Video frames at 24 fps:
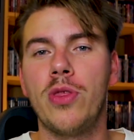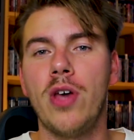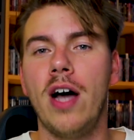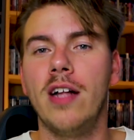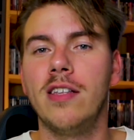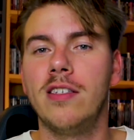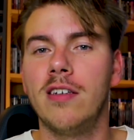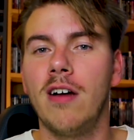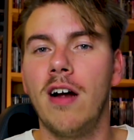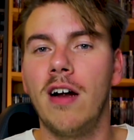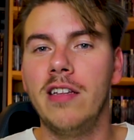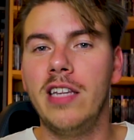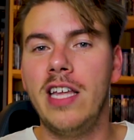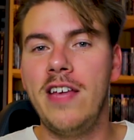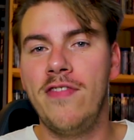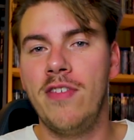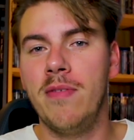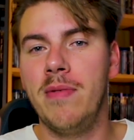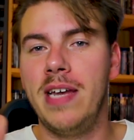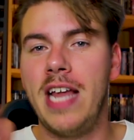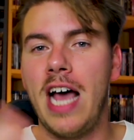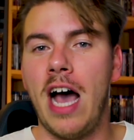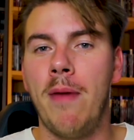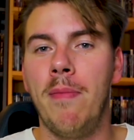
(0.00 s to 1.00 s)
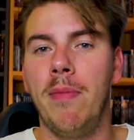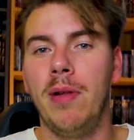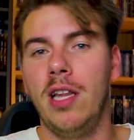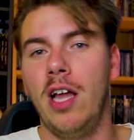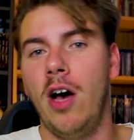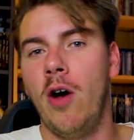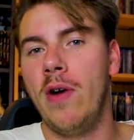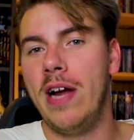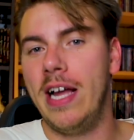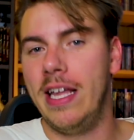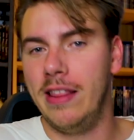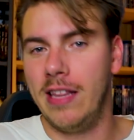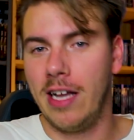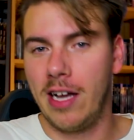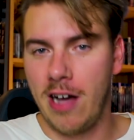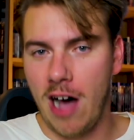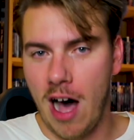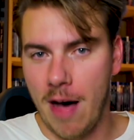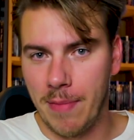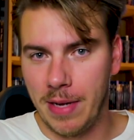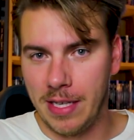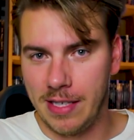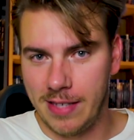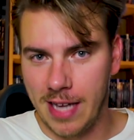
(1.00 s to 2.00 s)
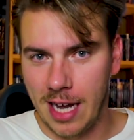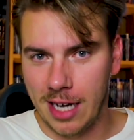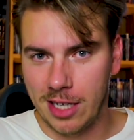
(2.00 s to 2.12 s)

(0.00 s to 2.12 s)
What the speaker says: thoughts are, leave them down below in the comment